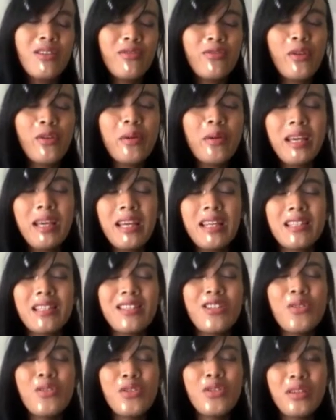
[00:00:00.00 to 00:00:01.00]
for me,
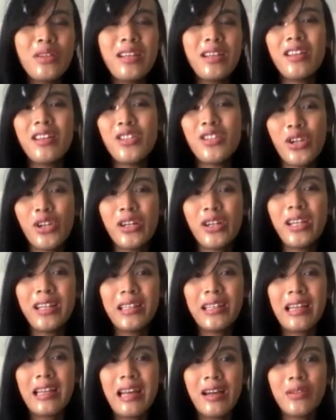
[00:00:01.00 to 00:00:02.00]
it's usually the journey
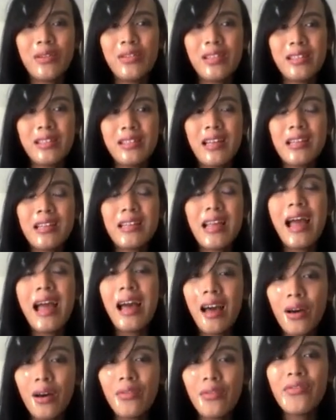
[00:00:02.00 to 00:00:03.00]
that counts. It's not
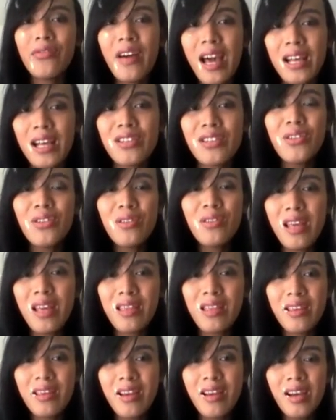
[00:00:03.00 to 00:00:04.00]
how fast you
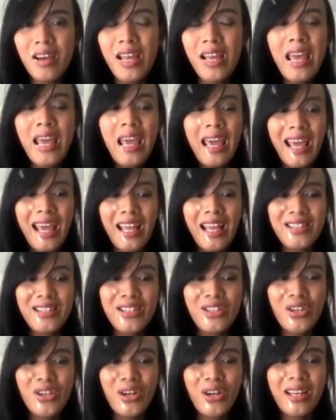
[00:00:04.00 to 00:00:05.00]
get there, it's
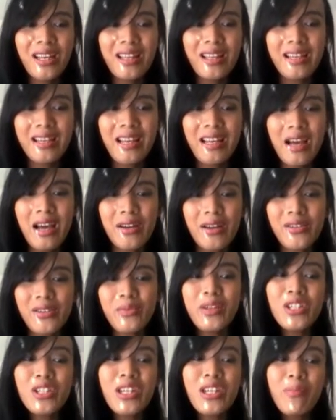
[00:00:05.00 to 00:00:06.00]
the journey that counts,
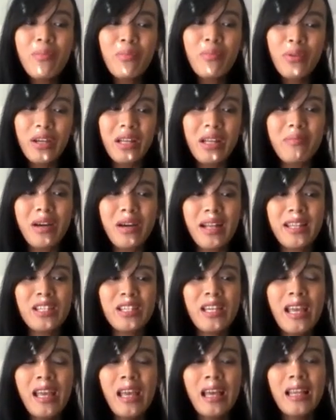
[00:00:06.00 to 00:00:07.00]
which I pretty
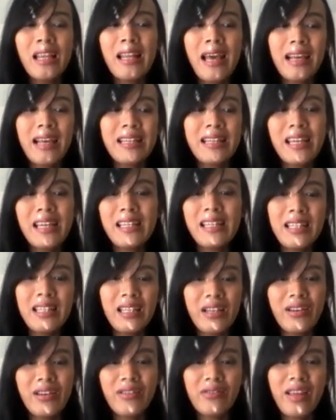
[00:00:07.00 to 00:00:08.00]
much like the
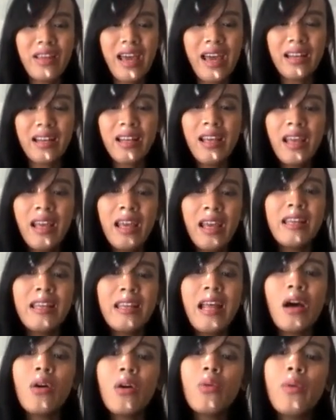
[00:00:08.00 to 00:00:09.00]
idea of that.
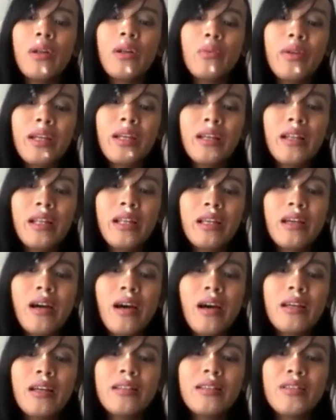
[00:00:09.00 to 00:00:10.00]
Now, when we click
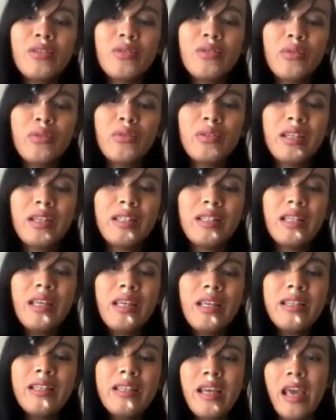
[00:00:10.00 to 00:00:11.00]
onto the
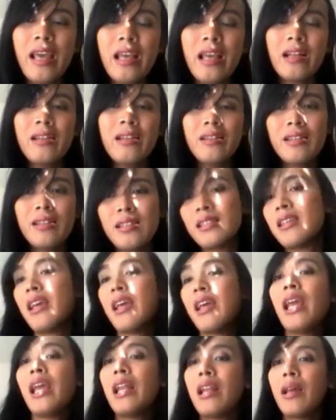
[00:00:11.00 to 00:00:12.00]
details,
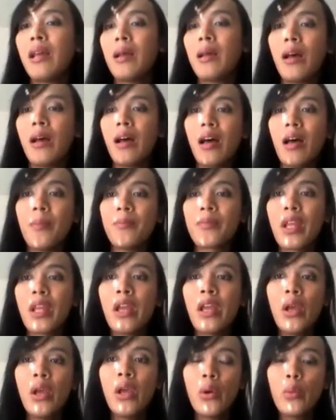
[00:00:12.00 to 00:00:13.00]

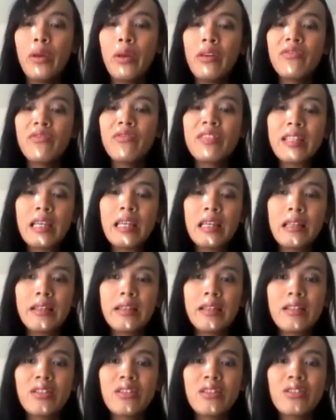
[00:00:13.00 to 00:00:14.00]
we've seen
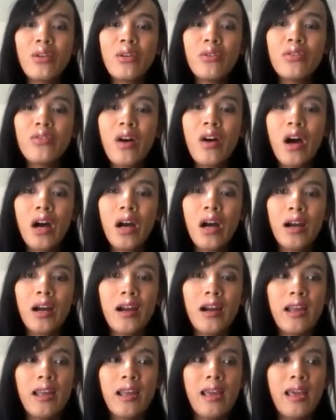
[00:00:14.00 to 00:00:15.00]
this so
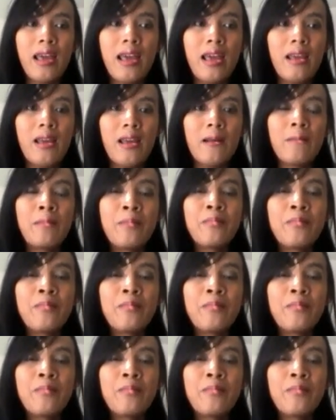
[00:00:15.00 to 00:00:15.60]
far, a